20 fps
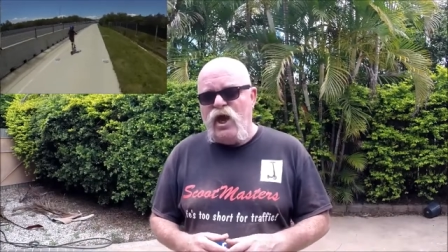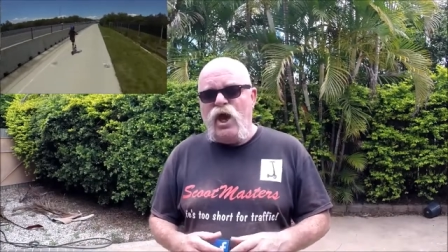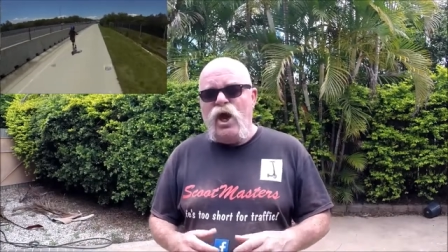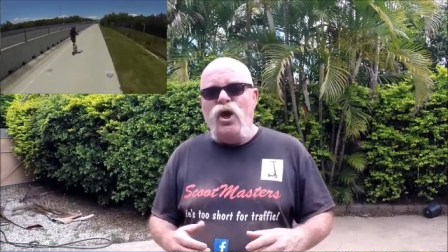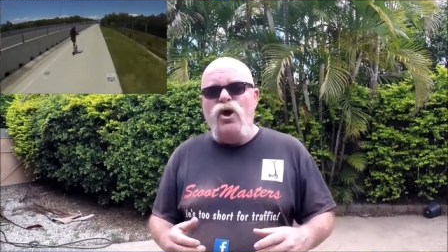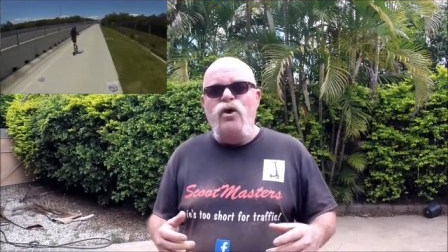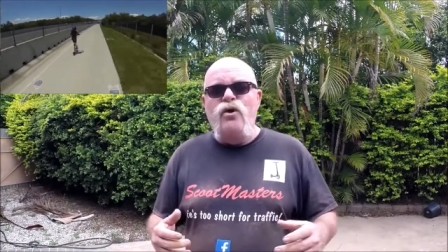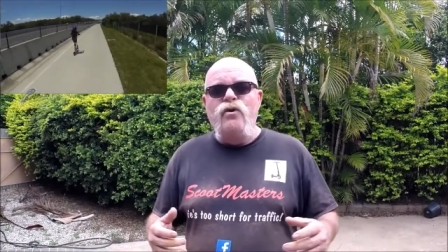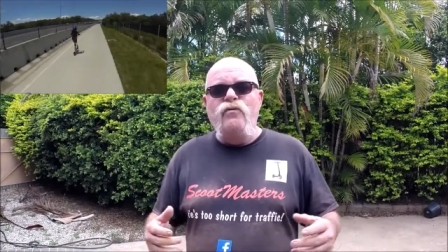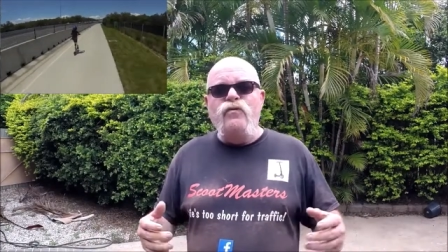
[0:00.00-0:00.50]

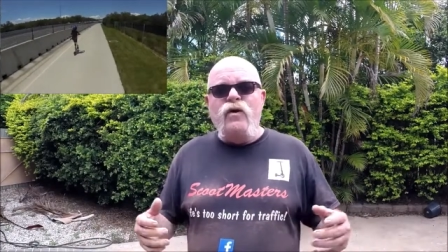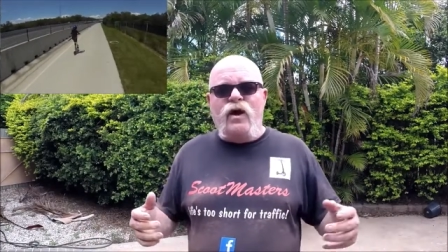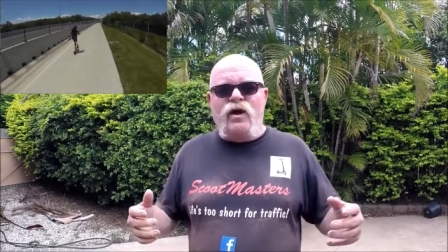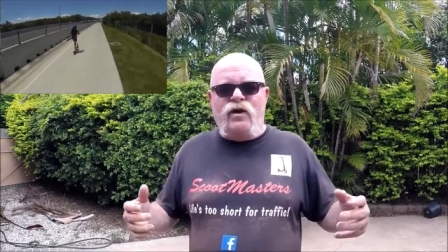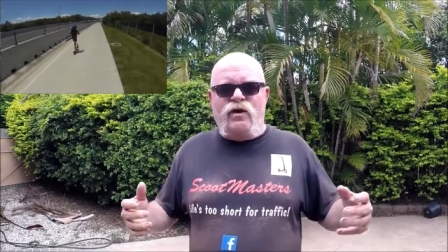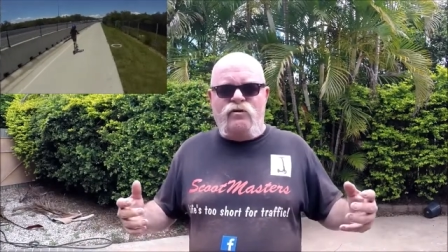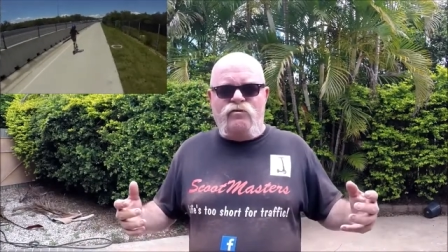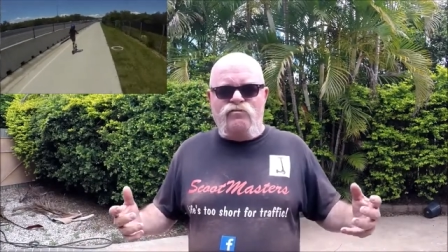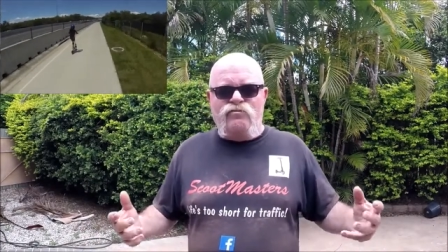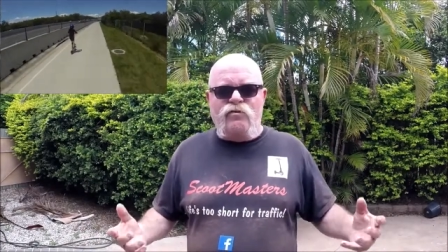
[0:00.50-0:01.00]

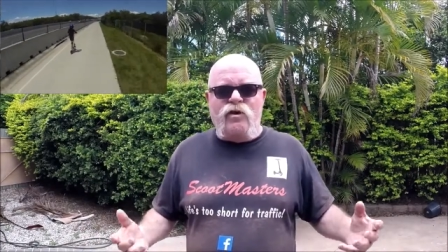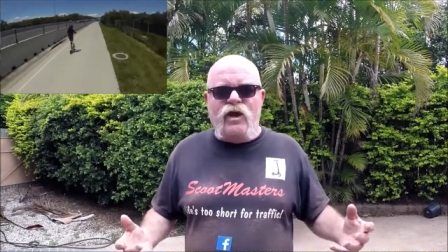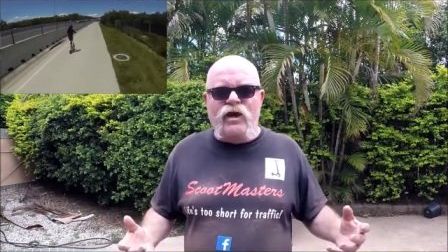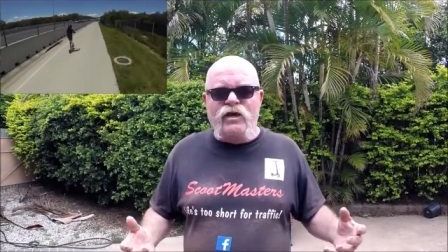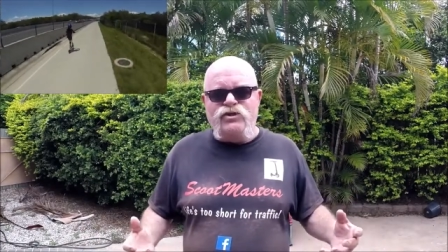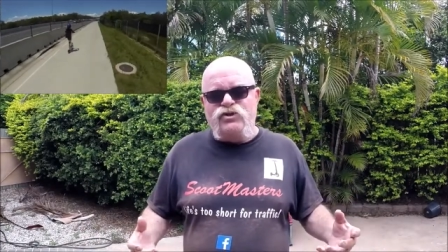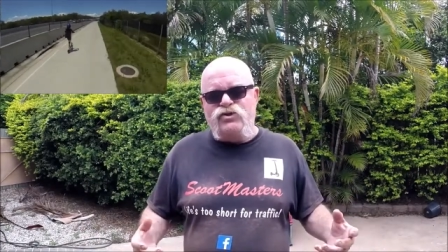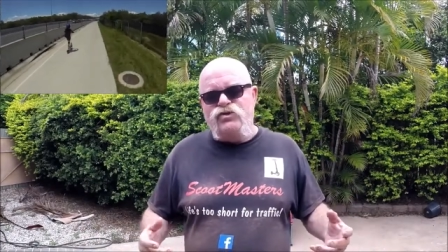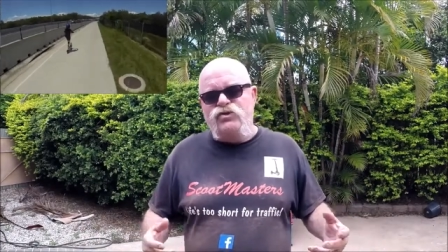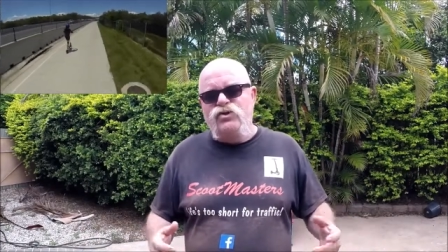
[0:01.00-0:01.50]

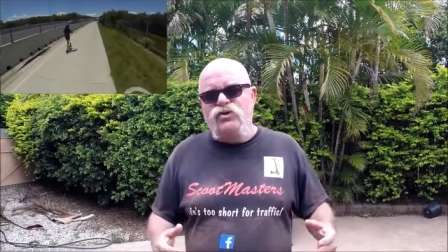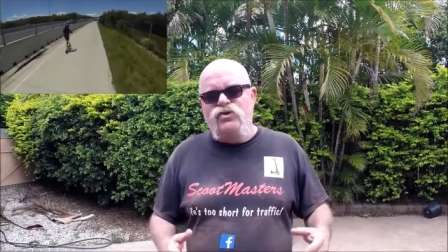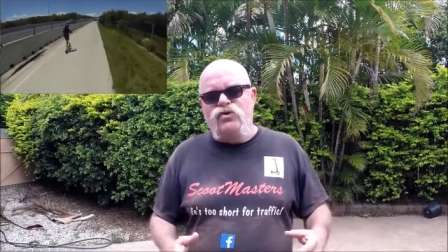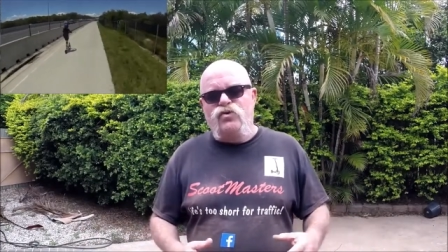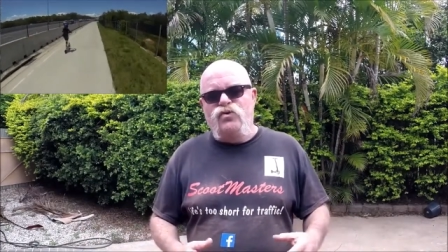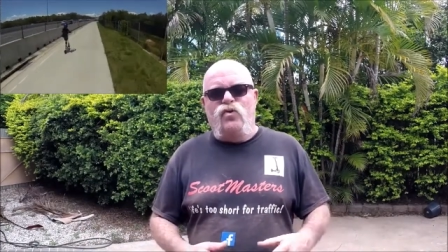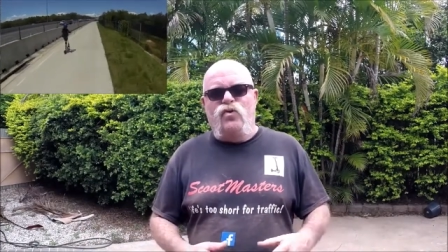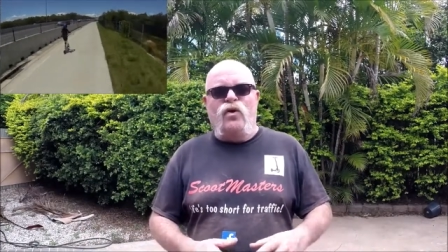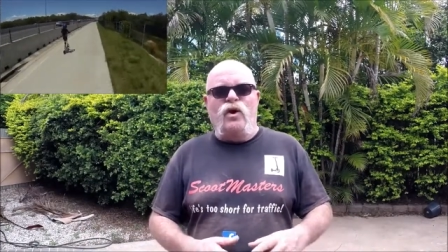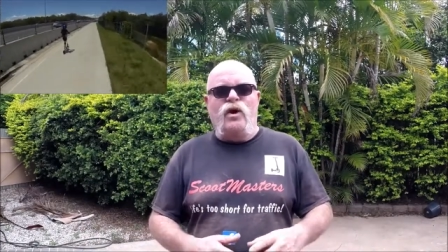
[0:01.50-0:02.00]
overrate
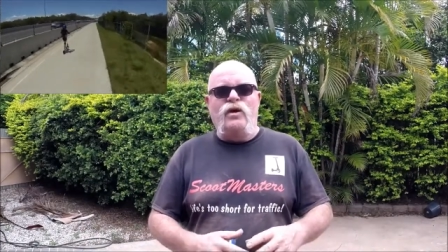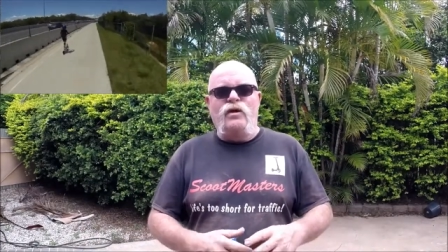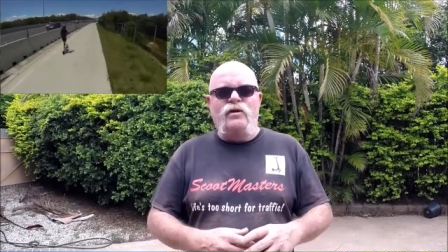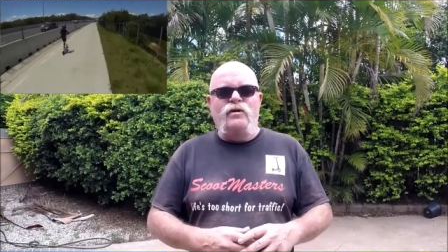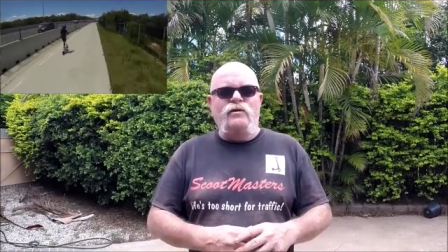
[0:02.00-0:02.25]
or